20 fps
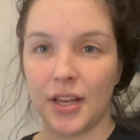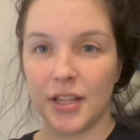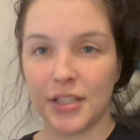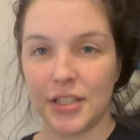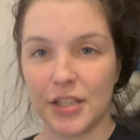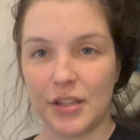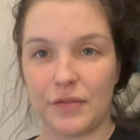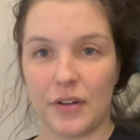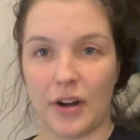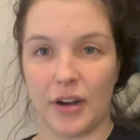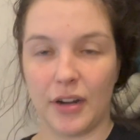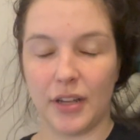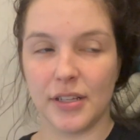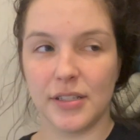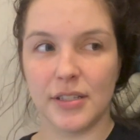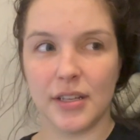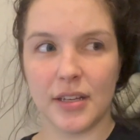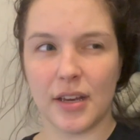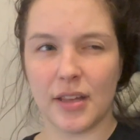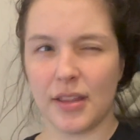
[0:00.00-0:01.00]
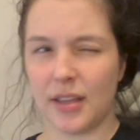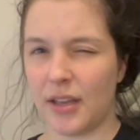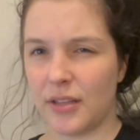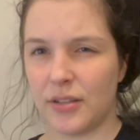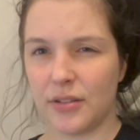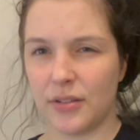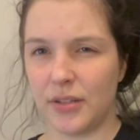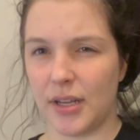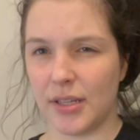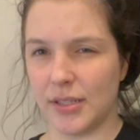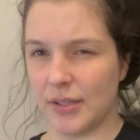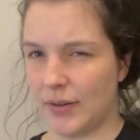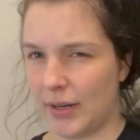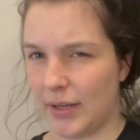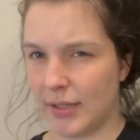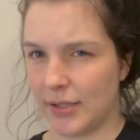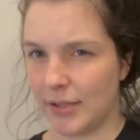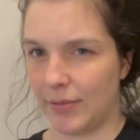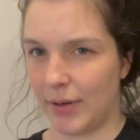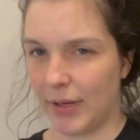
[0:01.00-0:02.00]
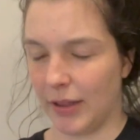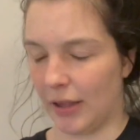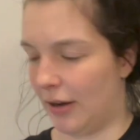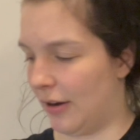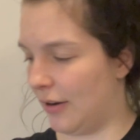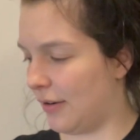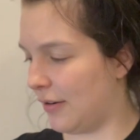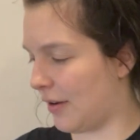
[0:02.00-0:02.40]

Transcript: to the front because I think I told you guys already he's the Riddler.